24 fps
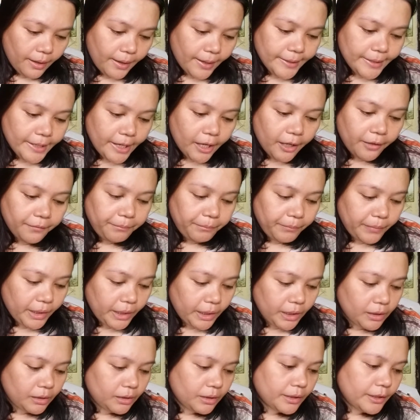I have
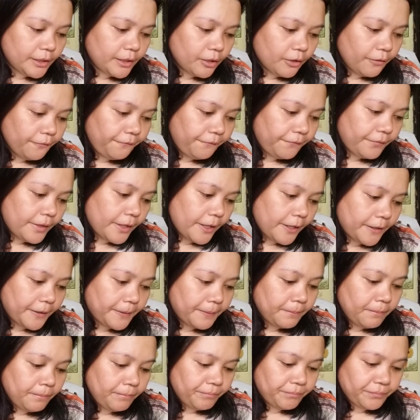made 3 of
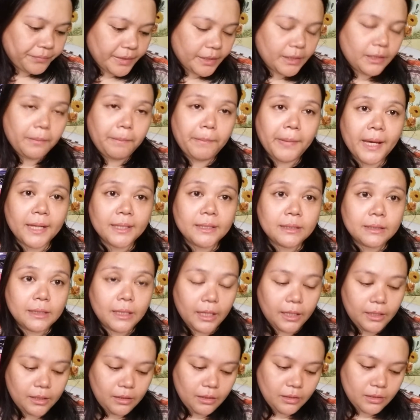them in the past
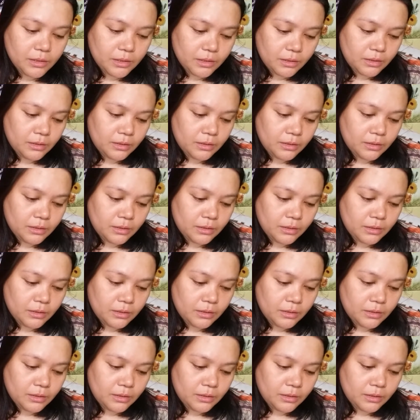days,